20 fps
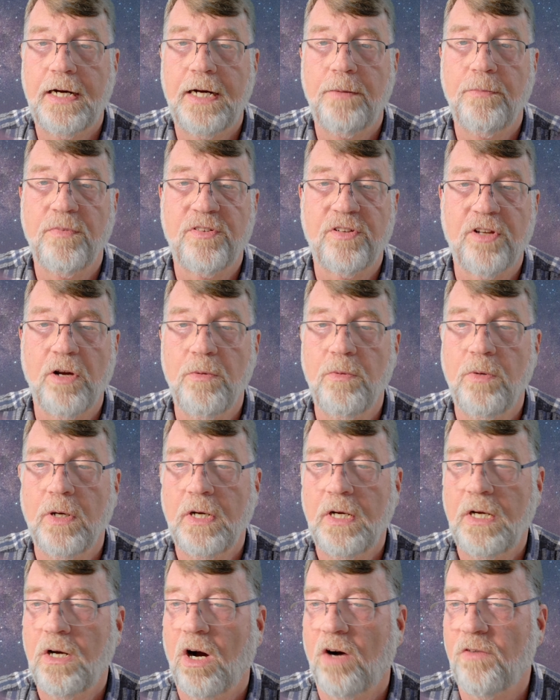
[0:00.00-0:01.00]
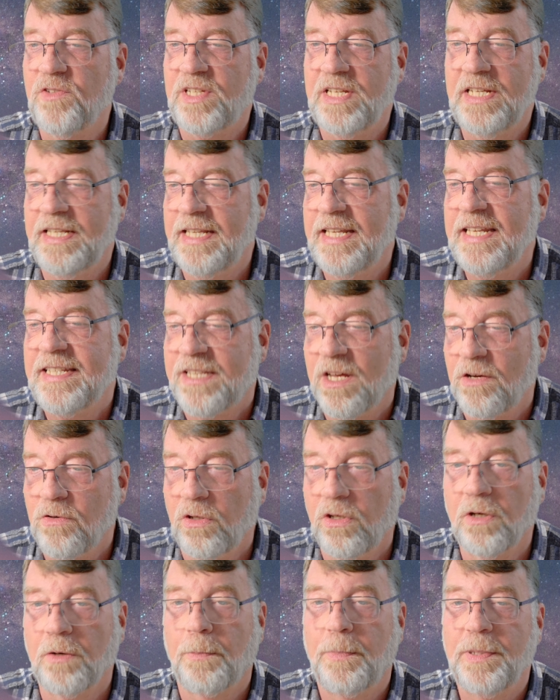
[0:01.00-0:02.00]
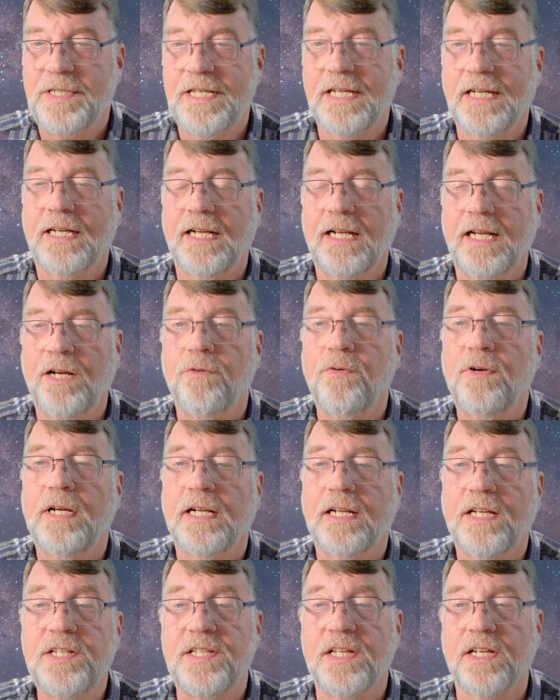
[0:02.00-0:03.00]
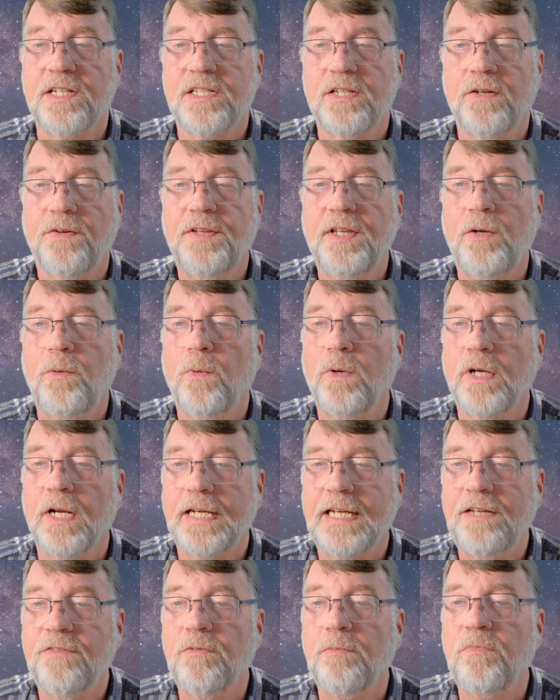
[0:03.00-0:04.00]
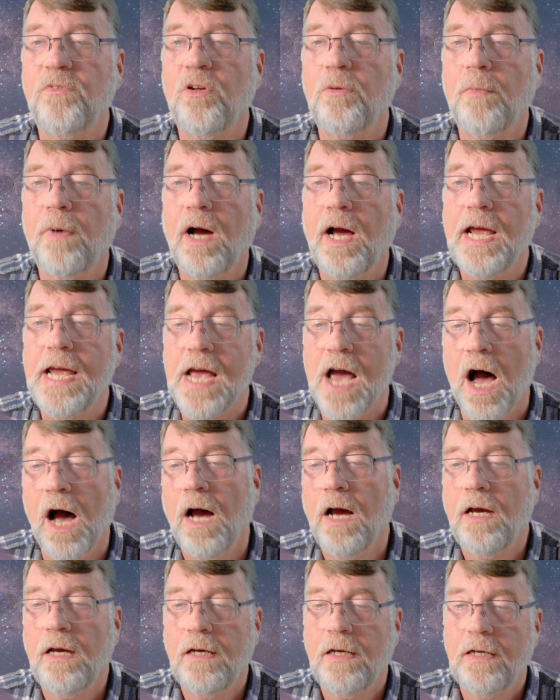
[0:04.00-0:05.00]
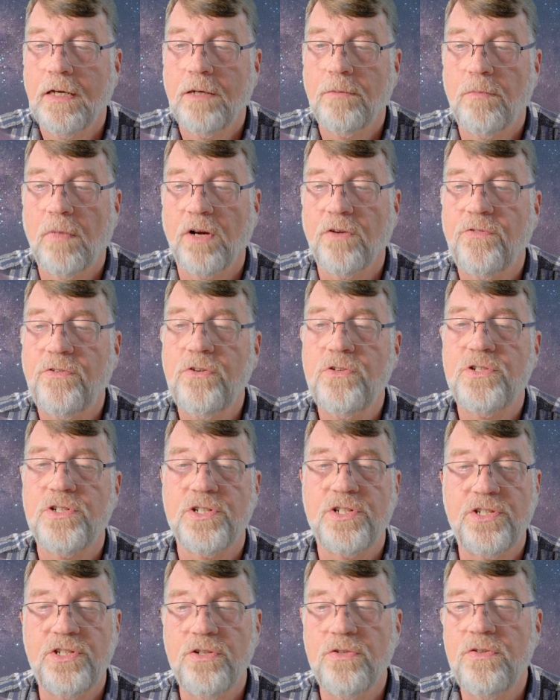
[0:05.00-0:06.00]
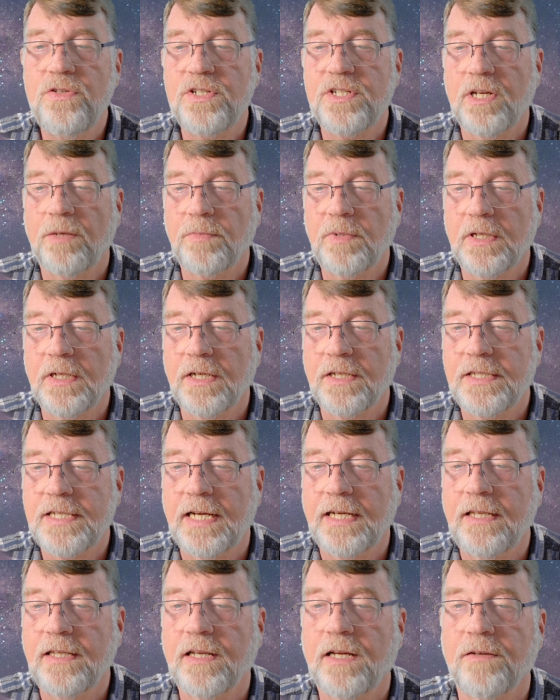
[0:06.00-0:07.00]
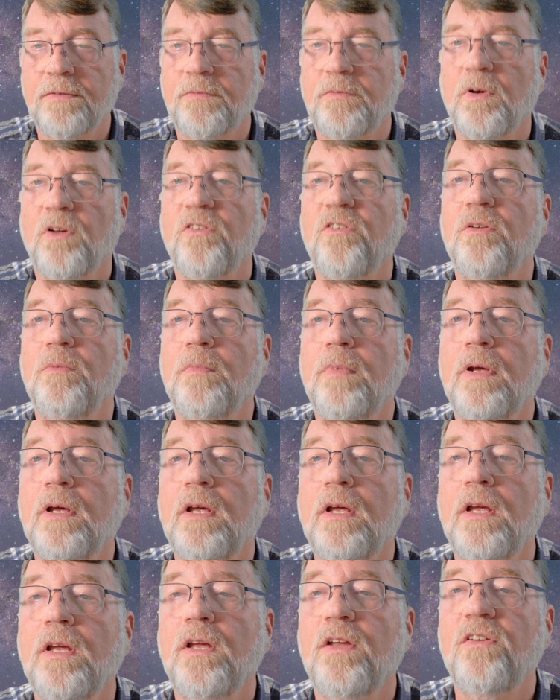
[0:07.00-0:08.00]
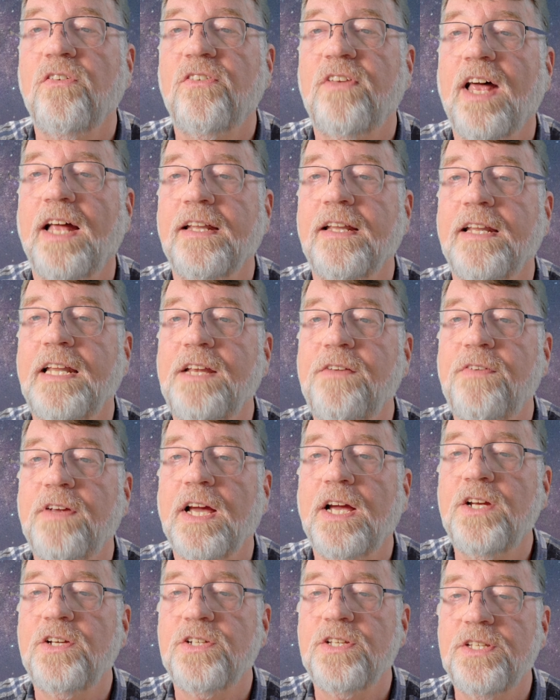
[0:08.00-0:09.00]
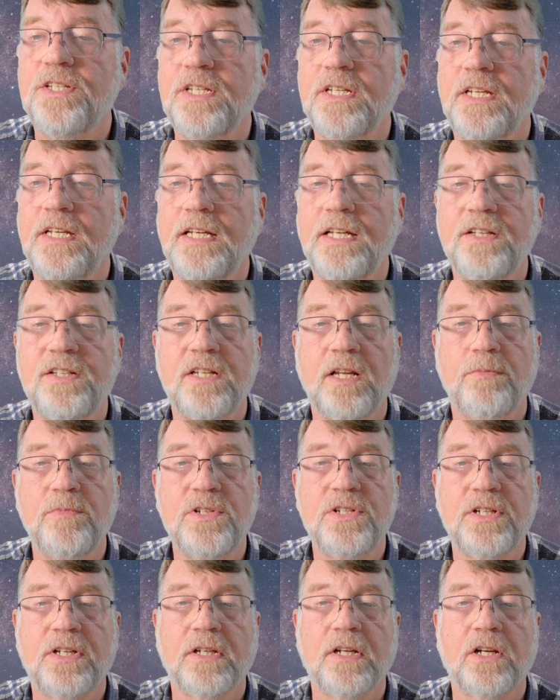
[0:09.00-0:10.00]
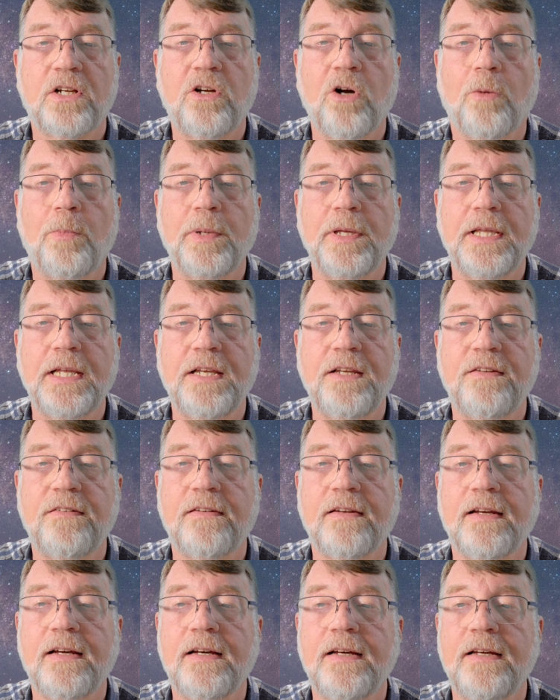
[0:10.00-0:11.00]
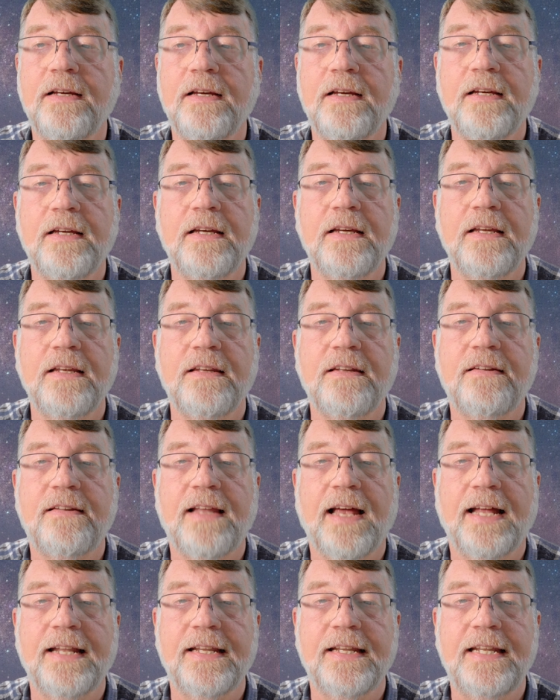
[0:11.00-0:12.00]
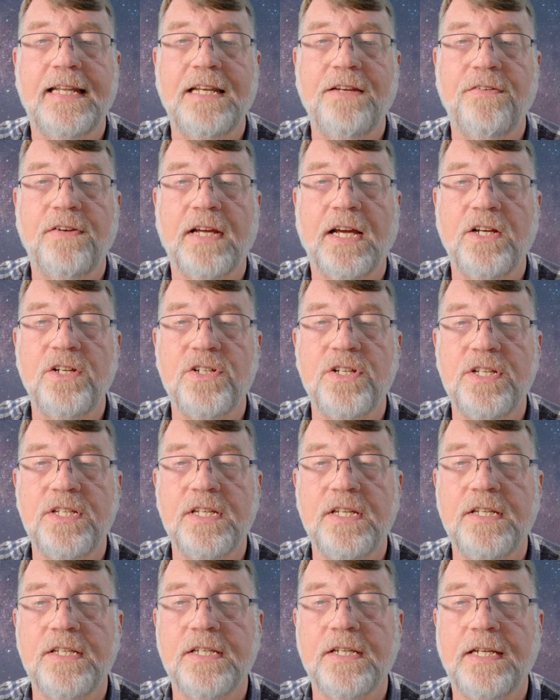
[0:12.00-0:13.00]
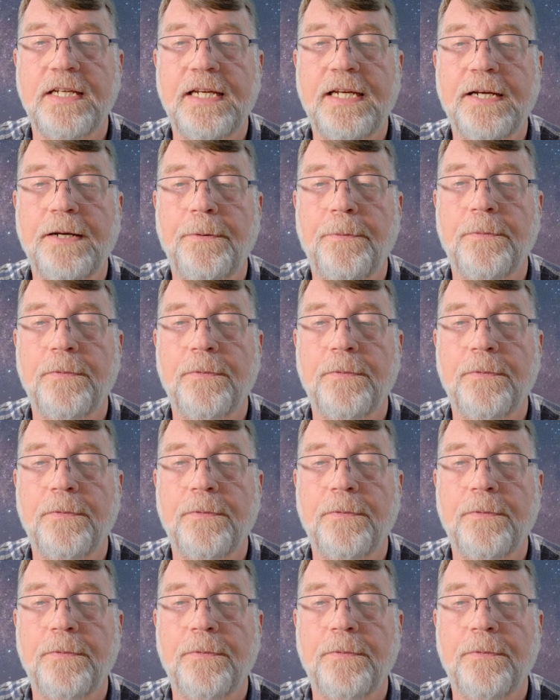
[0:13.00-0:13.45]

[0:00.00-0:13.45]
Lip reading: So obviously these don't look particularly realistic. So I think when I give them to my future students, I've got some standard deviations in here. So I'm just going to copy these standard deviations into here.